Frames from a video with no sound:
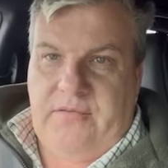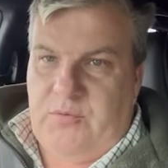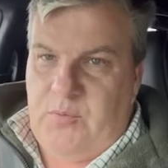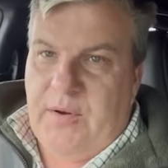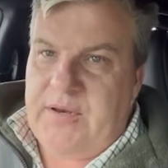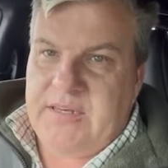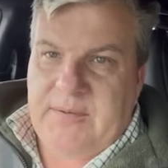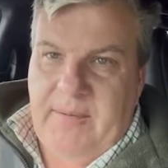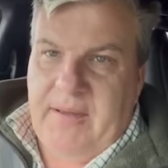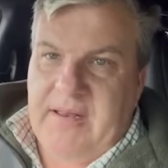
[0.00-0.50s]

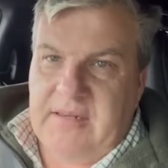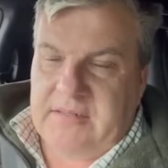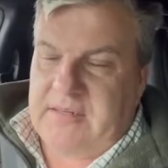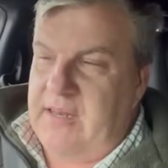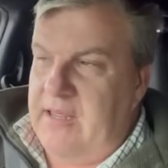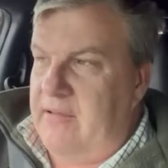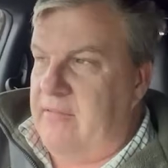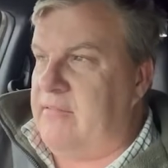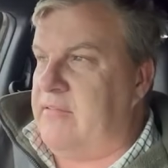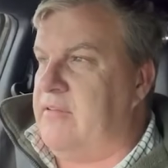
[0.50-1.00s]
£20 an
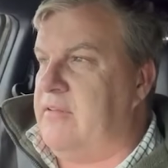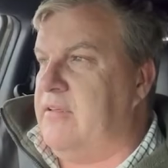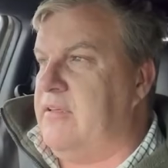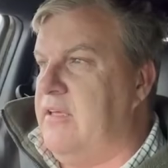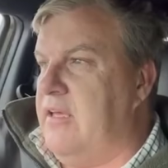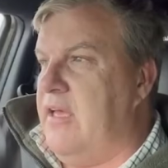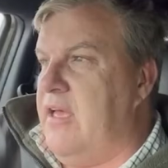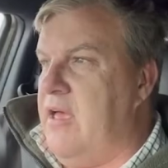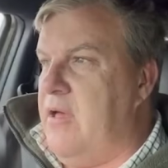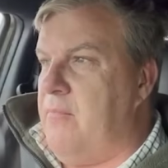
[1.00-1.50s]
hour.
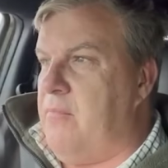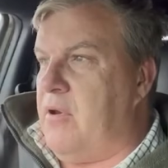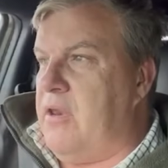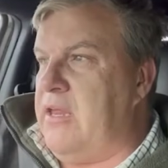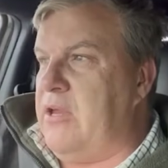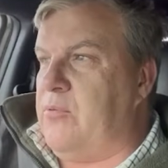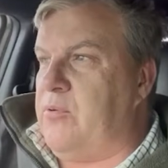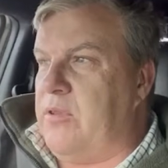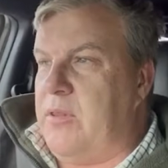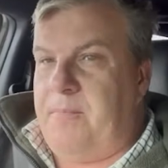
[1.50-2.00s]
But
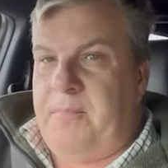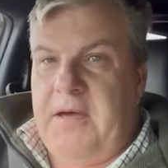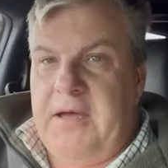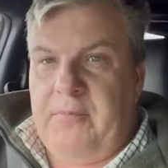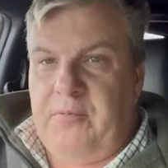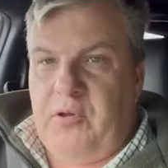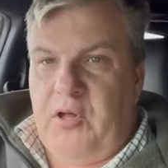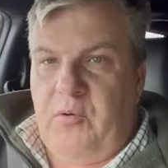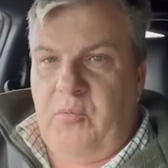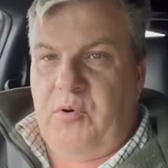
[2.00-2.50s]
equally, the
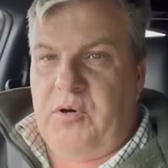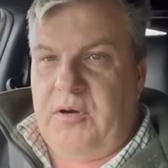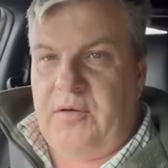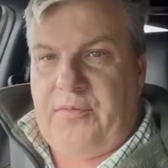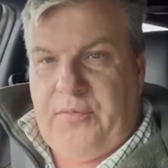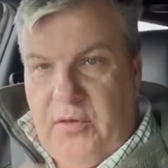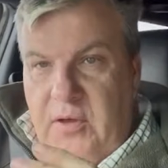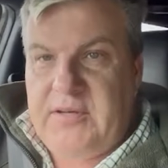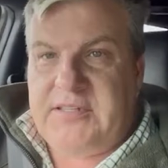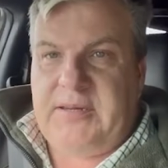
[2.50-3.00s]
people that are worth
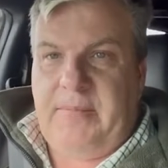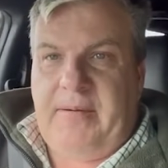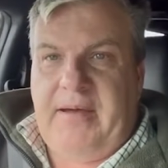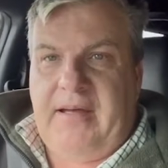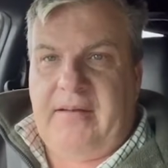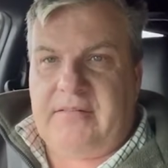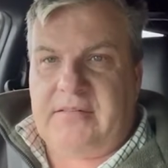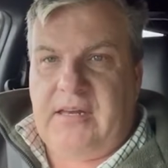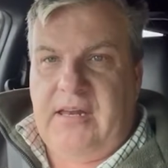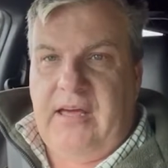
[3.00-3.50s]

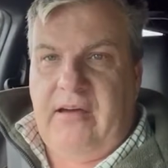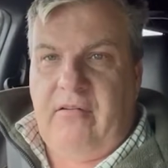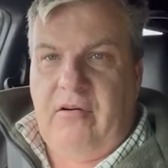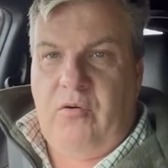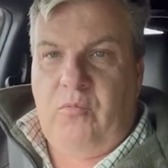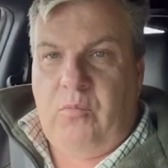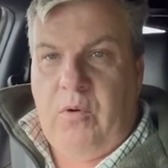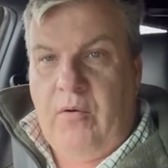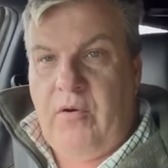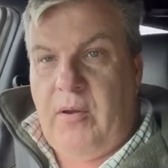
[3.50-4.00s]
£30 an hour
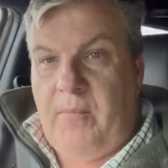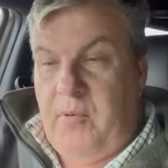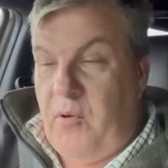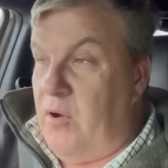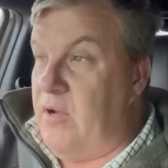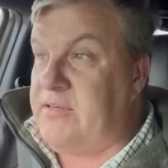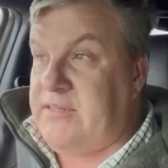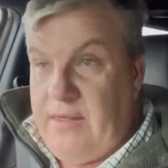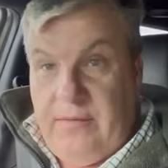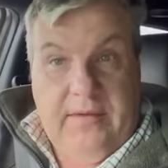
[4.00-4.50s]
won't
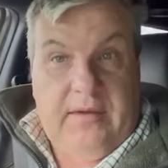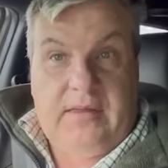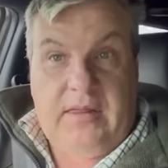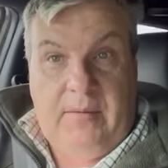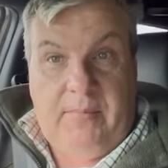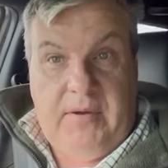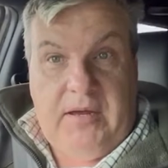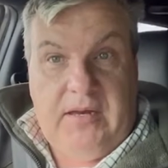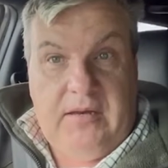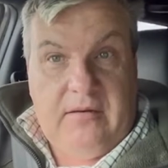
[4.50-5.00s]
apply because they think they're
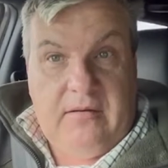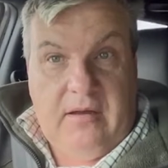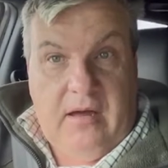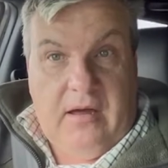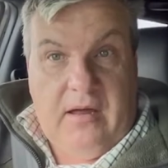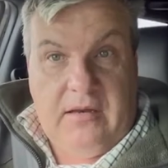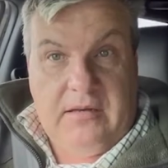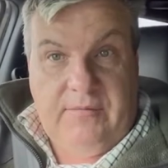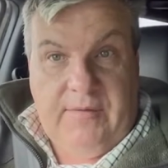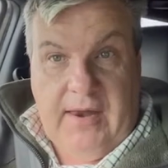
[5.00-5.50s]
being
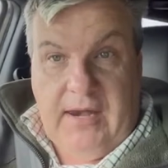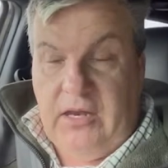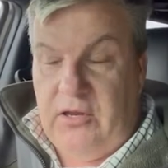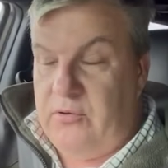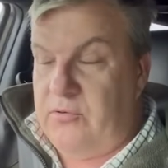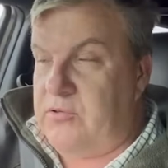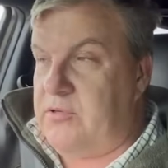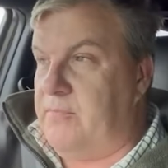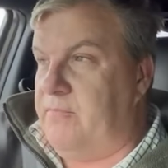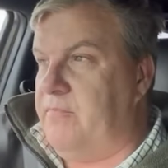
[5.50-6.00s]

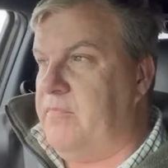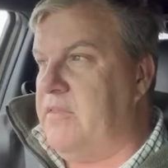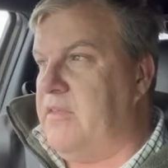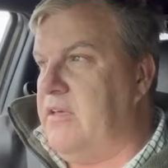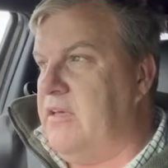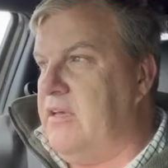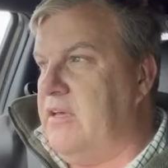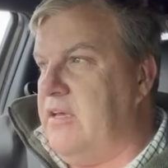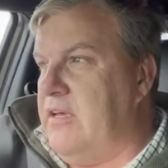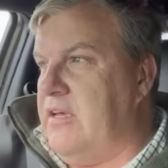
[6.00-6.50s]
undervalued.
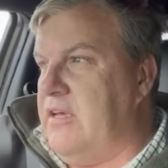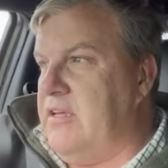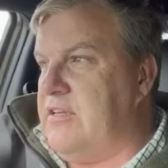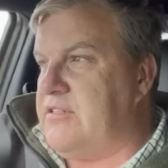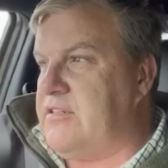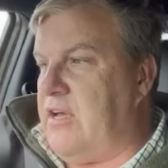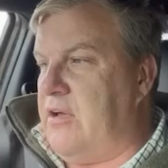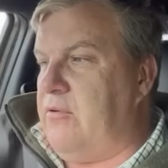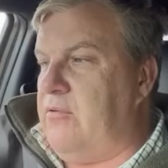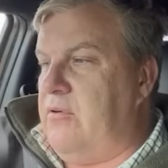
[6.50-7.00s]

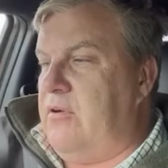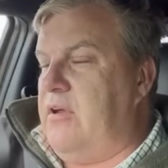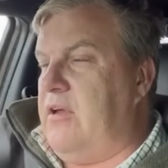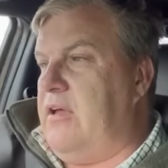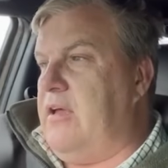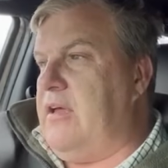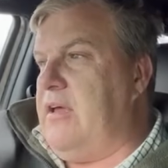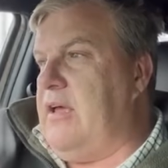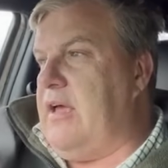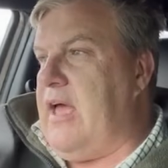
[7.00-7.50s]
So,
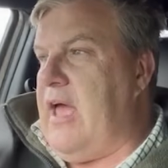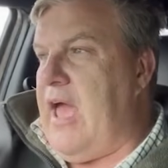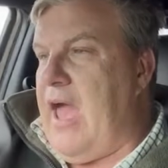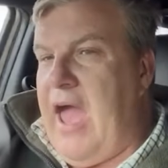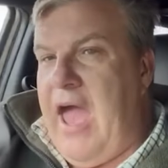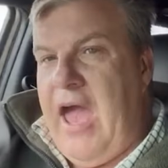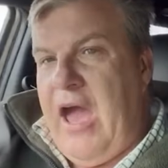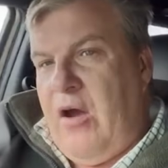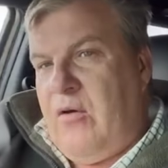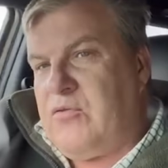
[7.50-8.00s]

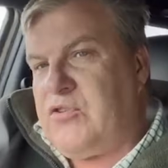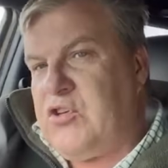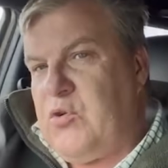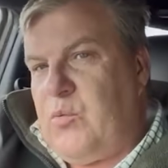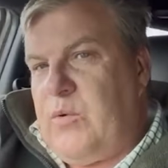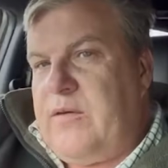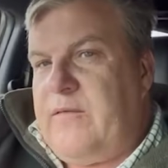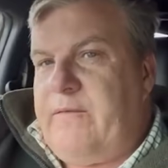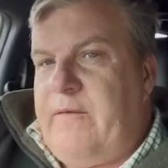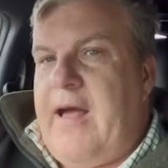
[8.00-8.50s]
how do
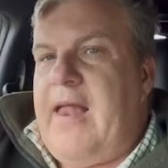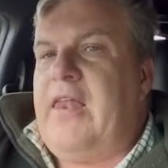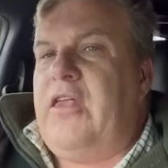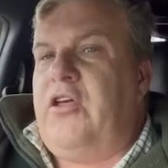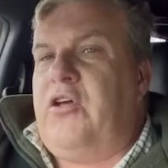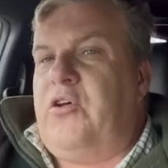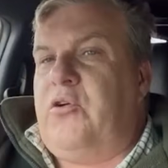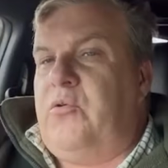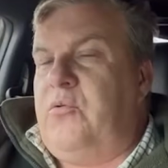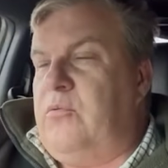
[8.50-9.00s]
we
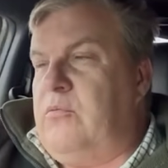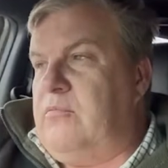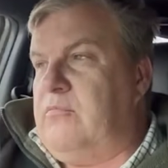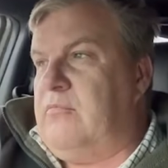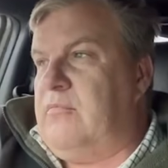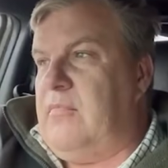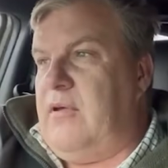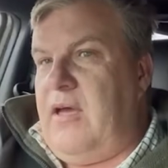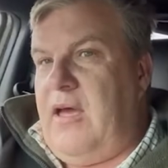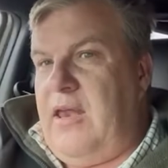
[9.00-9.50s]
value
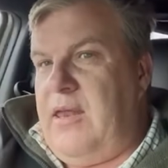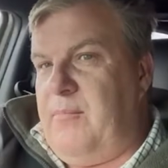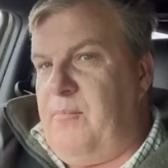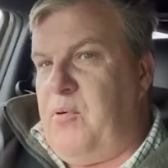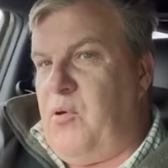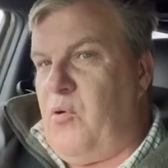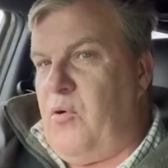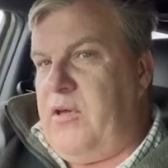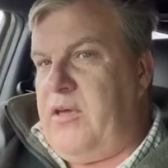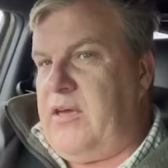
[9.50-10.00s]
an
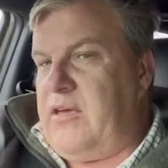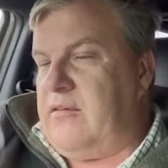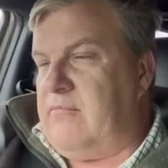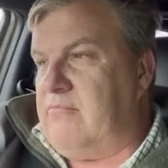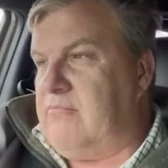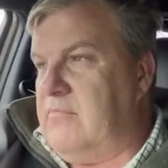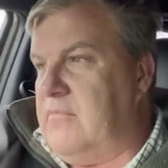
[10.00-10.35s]
employee?